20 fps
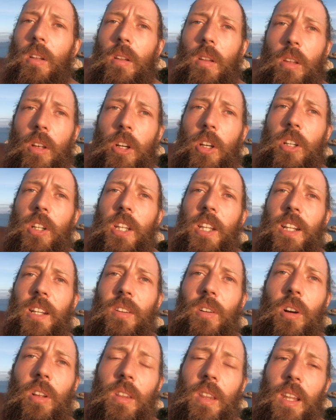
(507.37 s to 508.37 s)
learning
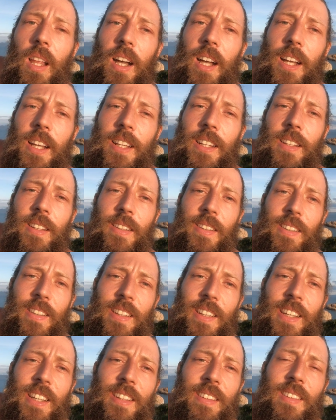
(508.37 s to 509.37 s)
online
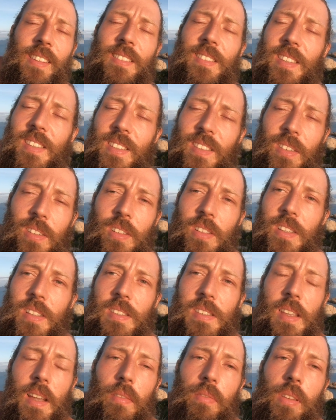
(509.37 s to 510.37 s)
and this is all the
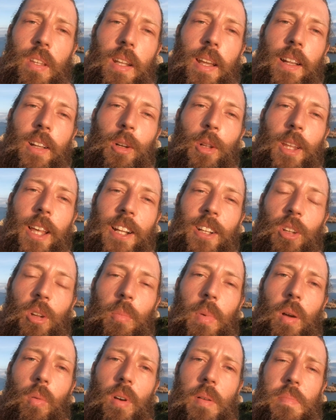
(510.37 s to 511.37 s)
stuff that I collect on
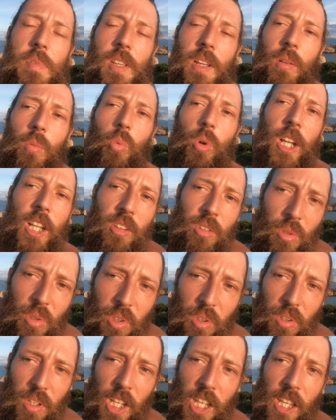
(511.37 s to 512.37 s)
my website. Where to
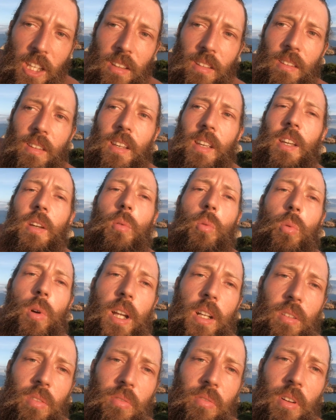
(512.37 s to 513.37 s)
connect, where
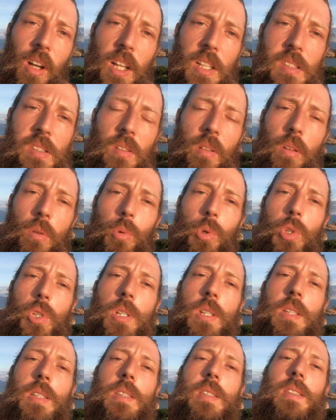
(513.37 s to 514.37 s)
to find
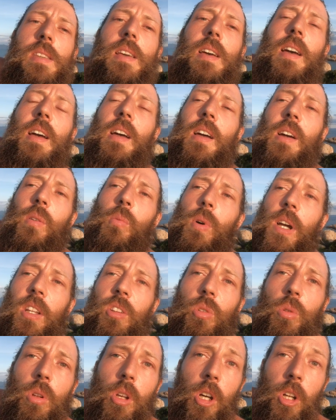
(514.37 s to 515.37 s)
solutions, where
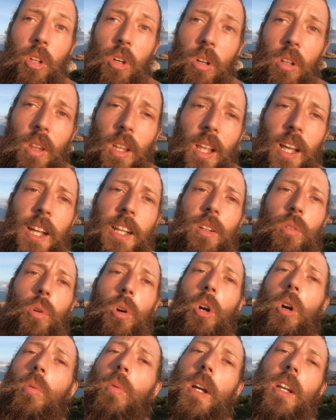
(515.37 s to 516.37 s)
to learn online
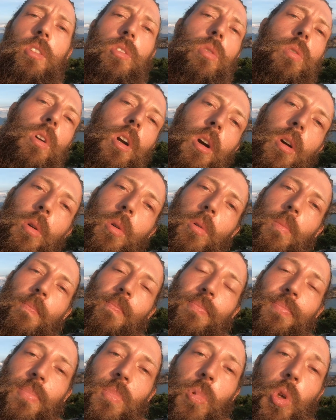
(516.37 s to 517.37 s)
or where to go
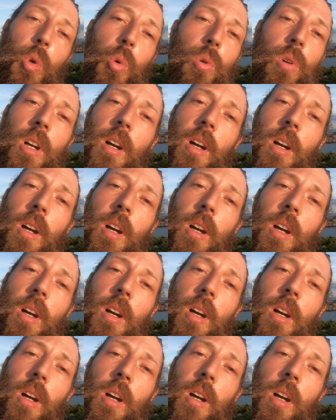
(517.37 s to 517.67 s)
to